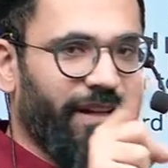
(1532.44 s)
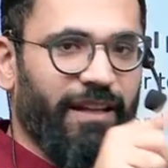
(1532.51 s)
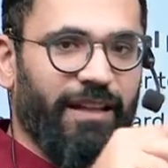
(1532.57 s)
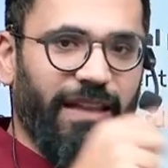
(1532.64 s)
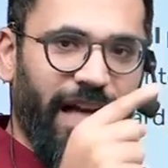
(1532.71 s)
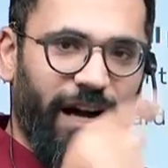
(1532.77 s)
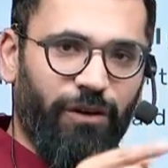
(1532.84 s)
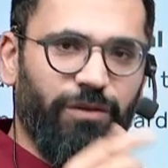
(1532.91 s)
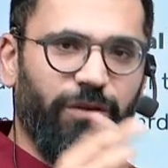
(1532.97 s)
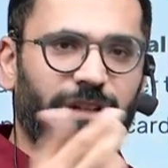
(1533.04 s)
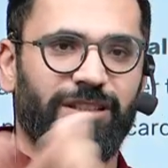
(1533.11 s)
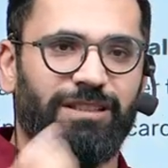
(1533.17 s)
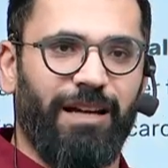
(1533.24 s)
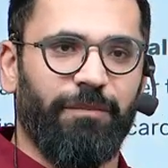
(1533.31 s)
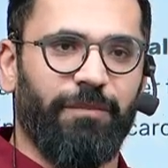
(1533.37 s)
Now
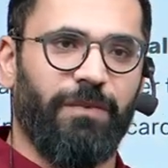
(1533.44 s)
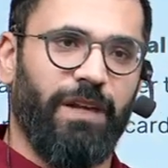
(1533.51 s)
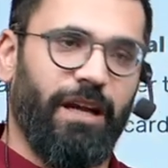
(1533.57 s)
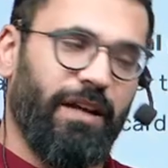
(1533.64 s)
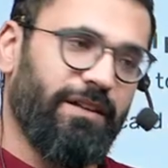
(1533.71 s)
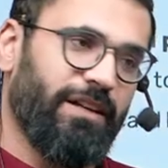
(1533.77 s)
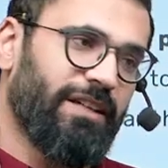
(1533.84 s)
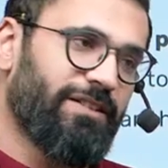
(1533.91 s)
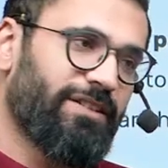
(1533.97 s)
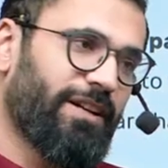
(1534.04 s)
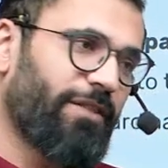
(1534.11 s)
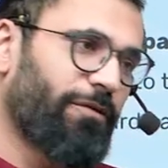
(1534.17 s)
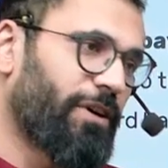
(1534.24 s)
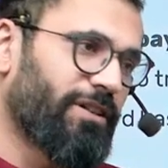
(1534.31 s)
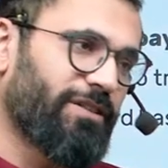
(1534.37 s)
in some days it
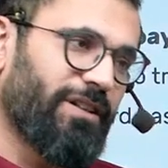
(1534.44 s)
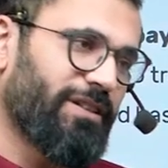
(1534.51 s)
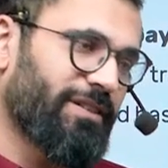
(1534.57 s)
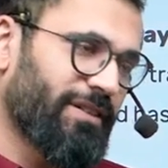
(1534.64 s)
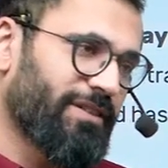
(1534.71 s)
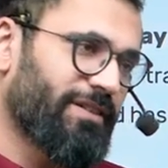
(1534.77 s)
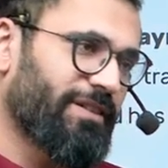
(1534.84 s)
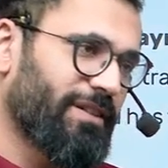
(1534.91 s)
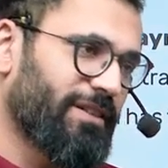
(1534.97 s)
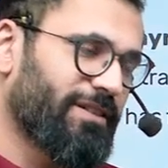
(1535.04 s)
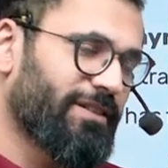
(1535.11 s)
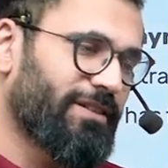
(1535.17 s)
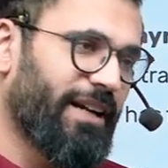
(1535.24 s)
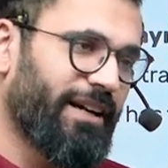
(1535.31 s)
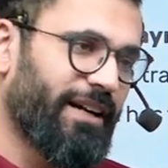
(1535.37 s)
still works. This is
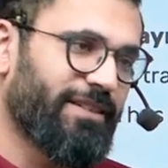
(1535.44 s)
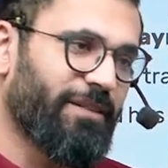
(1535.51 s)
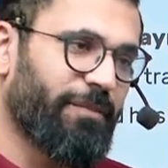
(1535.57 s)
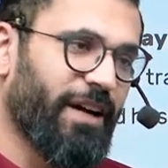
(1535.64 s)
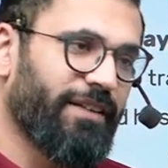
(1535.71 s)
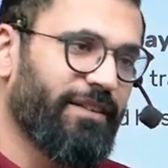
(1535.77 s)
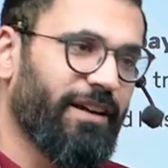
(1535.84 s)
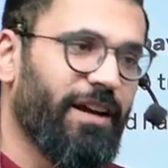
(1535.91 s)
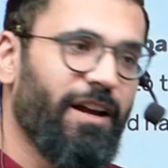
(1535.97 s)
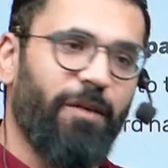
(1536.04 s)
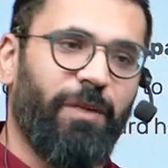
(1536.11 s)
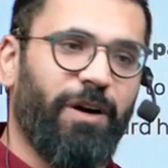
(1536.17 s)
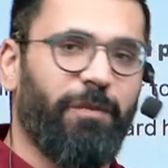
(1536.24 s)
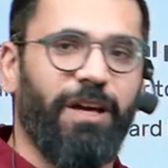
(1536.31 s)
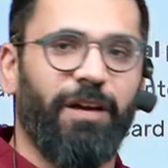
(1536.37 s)
slightly surprising.
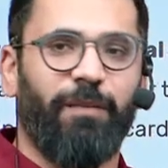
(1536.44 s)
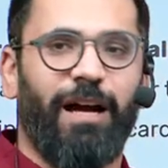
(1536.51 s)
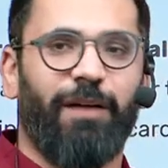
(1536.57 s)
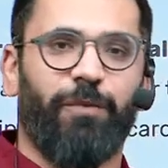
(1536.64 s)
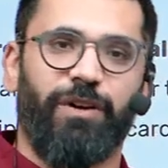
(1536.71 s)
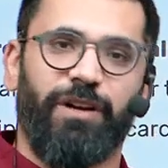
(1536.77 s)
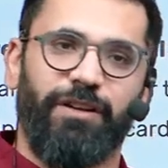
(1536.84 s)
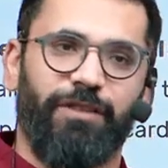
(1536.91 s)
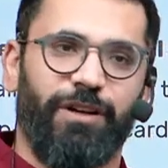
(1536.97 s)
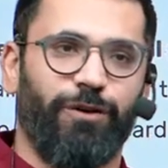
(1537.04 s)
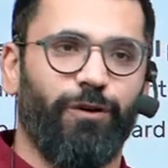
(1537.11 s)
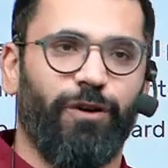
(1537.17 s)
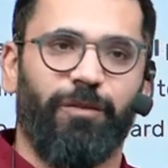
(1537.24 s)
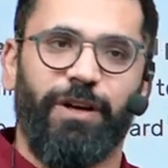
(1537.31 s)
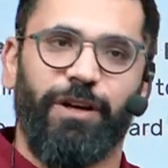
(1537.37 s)
But Bheem app or even
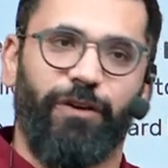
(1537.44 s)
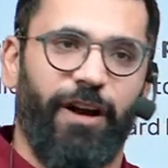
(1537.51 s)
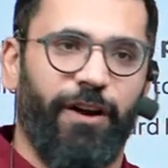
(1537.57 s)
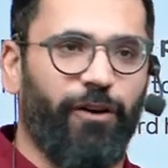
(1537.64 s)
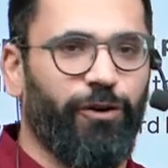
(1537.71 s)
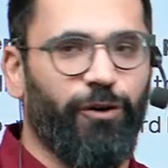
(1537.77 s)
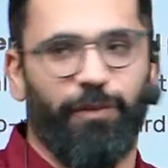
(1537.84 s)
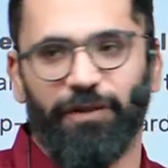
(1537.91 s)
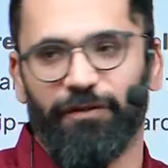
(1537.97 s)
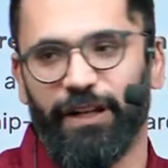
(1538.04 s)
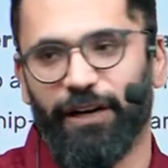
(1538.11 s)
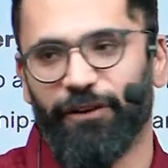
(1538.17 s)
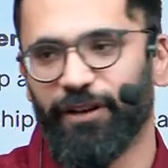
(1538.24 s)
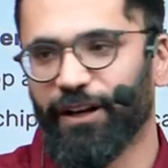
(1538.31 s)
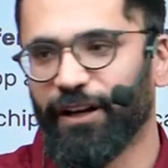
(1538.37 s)
Google Pay you cannot open
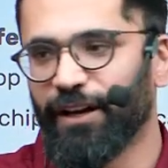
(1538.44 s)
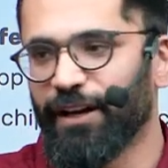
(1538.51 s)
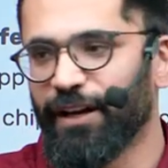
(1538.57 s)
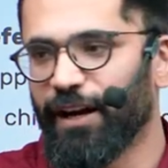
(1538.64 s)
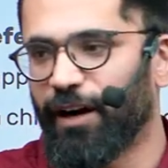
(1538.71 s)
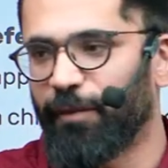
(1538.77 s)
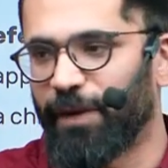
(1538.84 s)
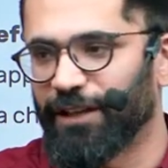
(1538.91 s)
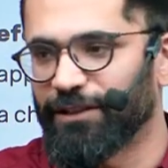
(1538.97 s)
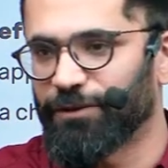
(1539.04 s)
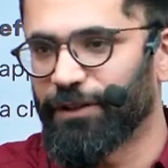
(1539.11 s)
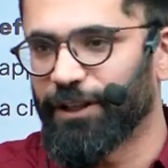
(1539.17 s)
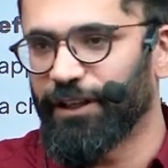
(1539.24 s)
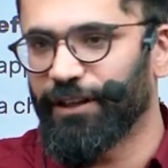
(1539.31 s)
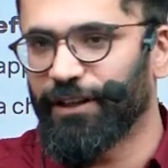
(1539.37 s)
without a
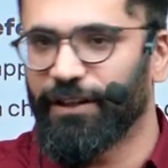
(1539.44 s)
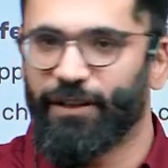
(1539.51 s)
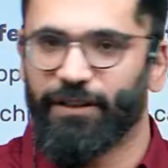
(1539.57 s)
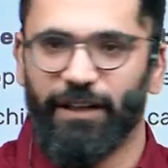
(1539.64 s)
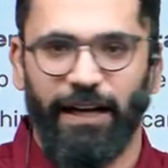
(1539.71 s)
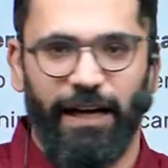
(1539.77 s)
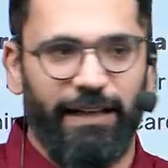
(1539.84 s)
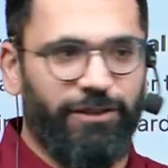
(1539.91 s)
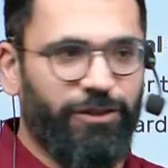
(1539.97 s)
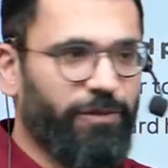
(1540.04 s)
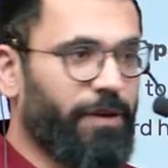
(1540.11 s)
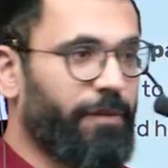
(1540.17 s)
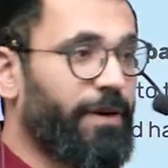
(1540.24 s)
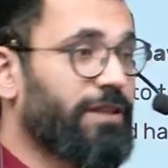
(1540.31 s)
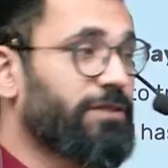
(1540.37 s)
password. There has
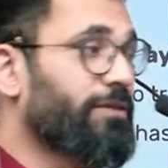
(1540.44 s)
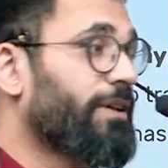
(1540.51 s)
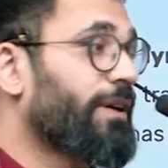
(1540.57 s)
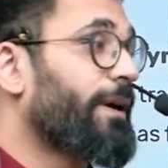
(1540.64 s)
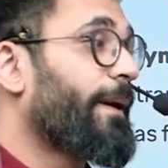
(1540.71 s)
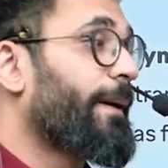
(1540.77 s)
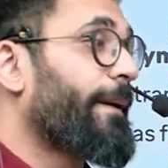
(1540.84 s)
to be a password.